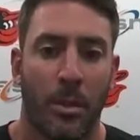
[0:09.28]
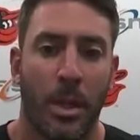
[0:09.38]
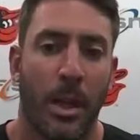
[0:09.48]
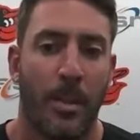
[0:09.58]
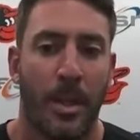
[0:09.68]

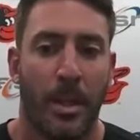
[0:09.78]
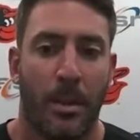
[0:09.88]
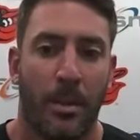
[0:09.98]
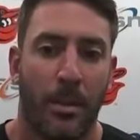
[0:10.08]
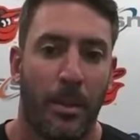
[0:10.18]
Yeah, I mean
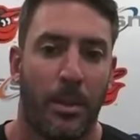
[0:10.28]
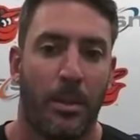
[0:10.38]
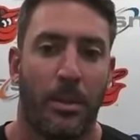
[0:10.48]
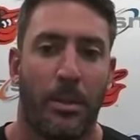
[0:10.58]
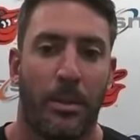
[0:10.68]

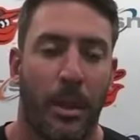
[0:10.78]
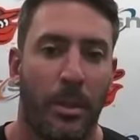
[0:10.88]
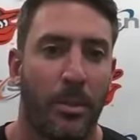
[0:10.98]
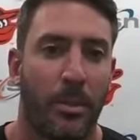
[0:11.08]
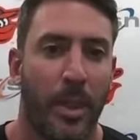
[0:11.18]
that's
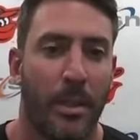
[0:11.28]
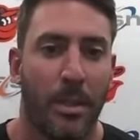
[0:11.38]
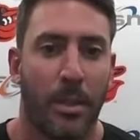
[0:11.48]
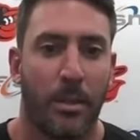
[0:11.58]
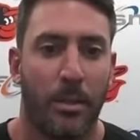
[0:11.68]
the big
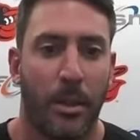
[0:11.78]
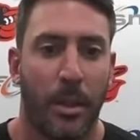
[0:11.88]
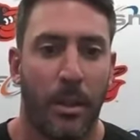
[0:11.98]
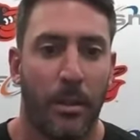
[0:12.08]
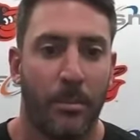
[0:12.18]
thing is
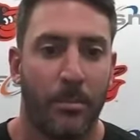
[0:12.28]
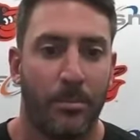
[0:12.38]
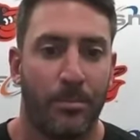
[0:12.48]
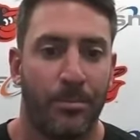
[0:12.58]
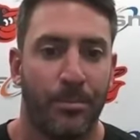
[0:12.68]

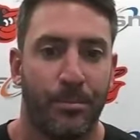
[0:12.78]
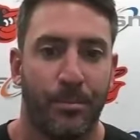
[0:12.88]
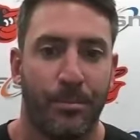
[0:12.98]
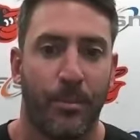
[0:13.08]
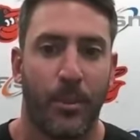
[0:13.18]

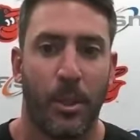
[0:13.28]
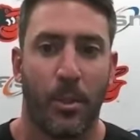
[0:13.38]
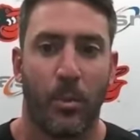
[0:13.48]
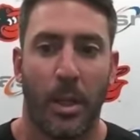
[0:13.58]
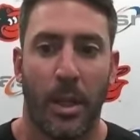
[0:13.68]
you
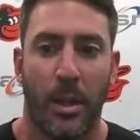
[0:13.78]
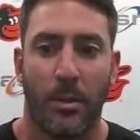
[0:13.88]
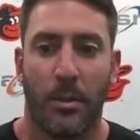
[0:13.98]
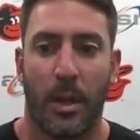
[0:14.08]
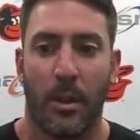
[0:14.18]
know, right
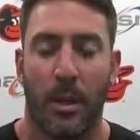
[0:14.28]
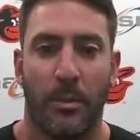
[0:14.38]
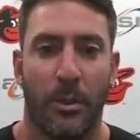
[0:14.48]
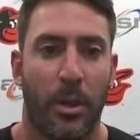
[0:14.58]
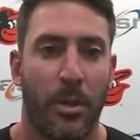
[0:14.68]
now I
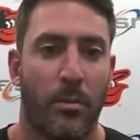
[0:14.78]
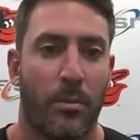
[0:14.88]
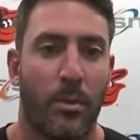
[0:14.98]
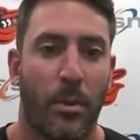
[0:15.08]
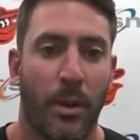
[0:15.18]
feel
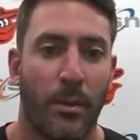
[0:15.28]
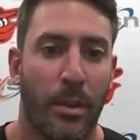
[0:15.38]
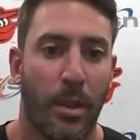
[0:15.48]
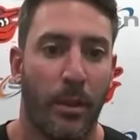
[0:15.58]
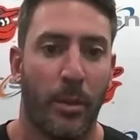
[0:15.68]
good throwing
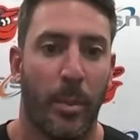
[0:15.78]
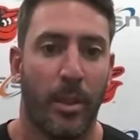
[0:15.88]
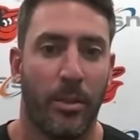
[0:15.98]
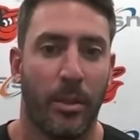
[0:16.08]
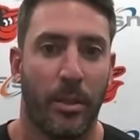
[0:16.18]
every
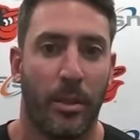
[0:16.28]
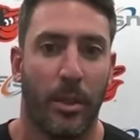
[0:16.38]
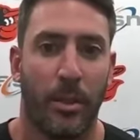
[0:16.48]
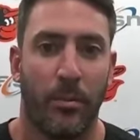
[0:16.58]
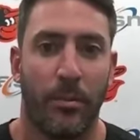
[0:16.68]
pitch
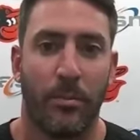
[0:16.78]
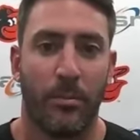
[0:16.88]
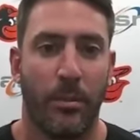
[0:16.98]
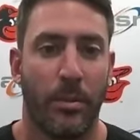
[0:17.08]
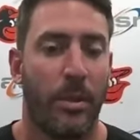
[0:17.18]
and
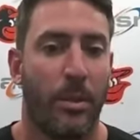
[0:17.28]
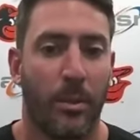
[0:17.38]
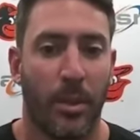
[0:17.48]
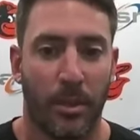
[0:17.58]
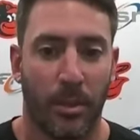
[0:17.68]
you know,
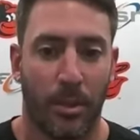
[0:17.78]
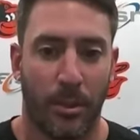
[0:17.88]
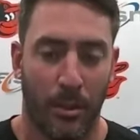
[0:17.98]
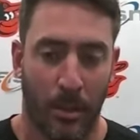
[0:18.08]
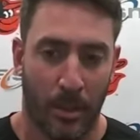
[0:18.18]
things
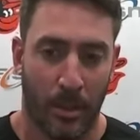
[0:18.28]
are